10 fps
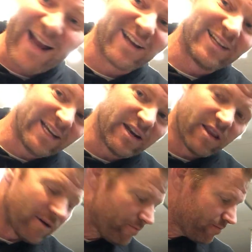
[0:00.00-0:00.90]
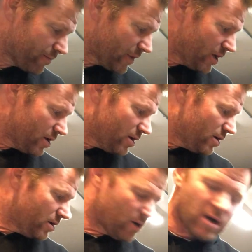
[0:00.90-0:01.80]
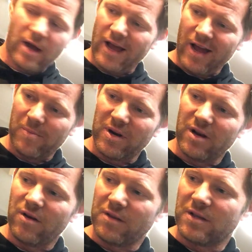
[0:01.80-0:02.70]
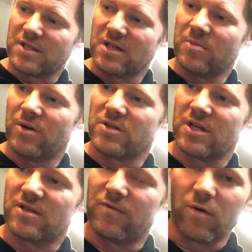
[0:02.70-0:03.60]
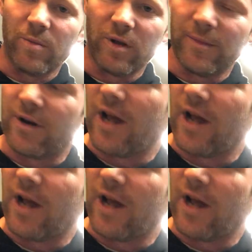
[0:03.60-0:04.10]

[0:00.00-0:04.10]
I cleaned them. I happen to know that this seat post takes a 4mm